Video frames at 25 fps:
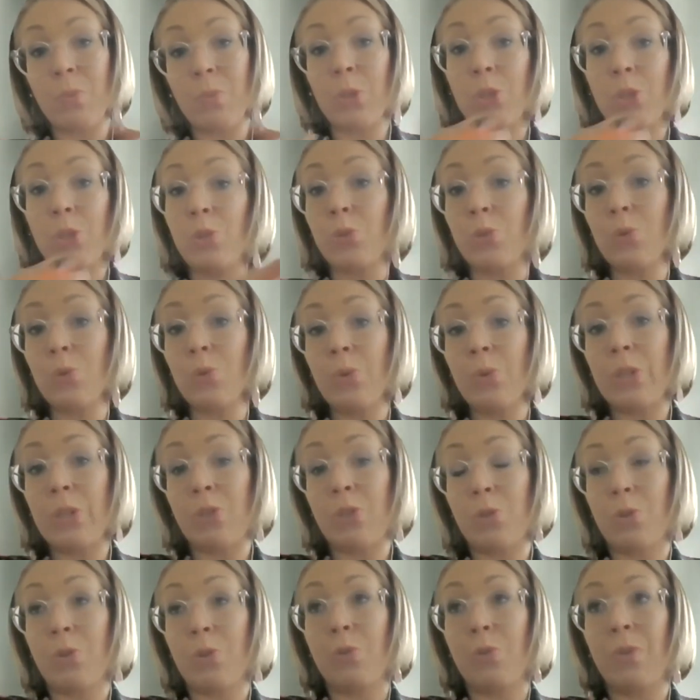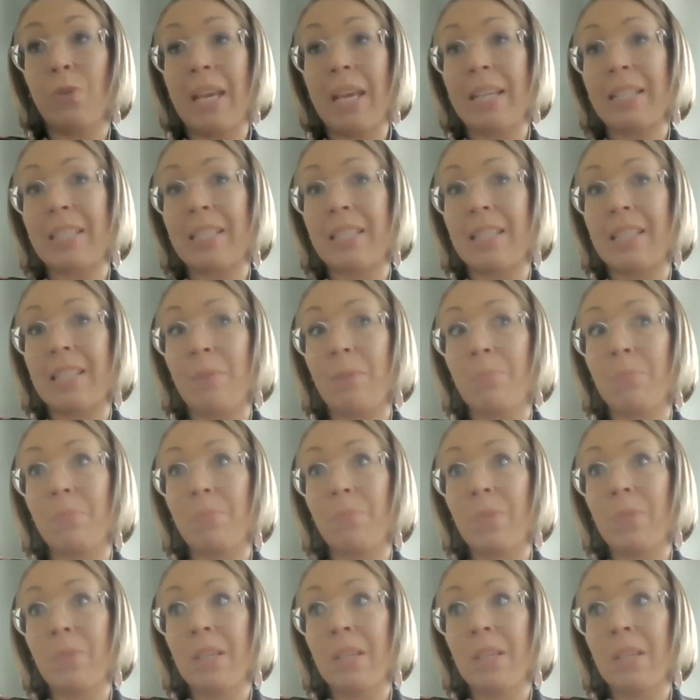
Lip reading: What you do is to create some,